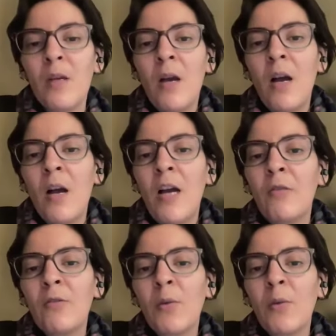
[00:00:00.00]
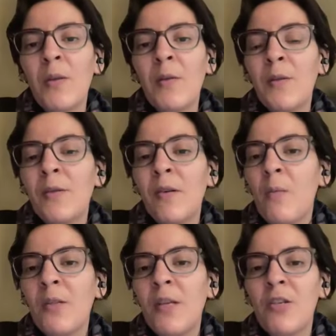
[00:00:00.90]
I also think that the
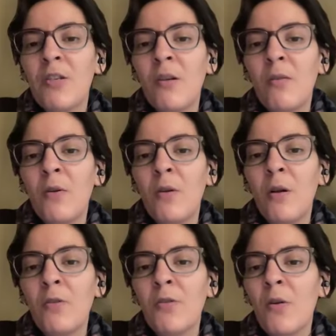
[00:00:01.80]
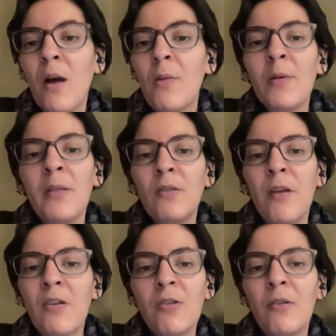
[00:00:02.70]
combination of also other
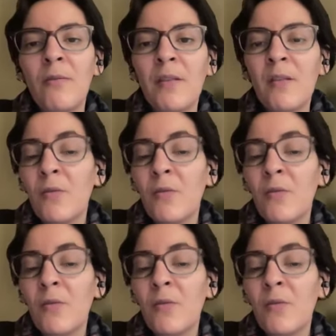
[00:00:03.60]
international events,